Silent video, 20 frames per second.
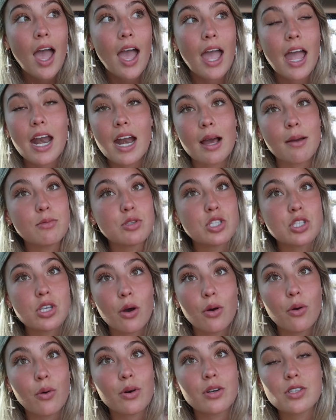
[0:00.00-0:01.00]
And I'm
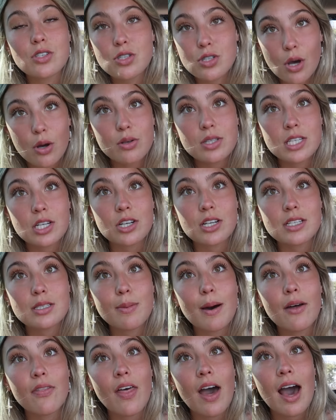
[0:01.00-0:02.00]
so serious
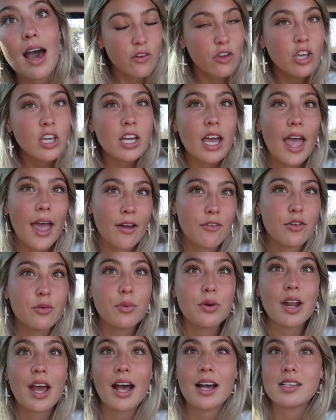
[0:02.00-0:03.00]
about that. I feel like
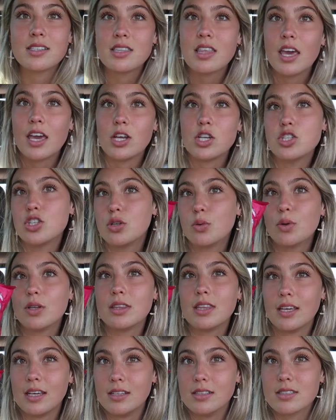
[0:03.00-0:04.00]
everyone has the issue with
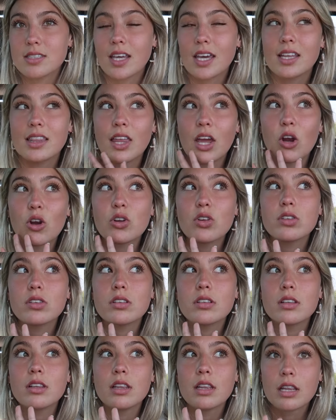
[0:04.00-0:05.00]
these. Like, they're
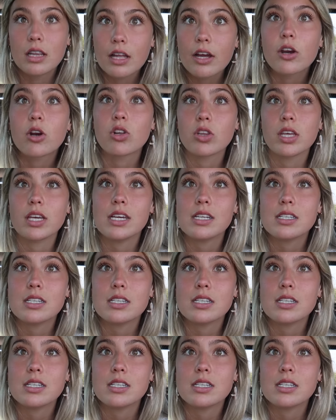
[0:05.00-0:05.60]
literally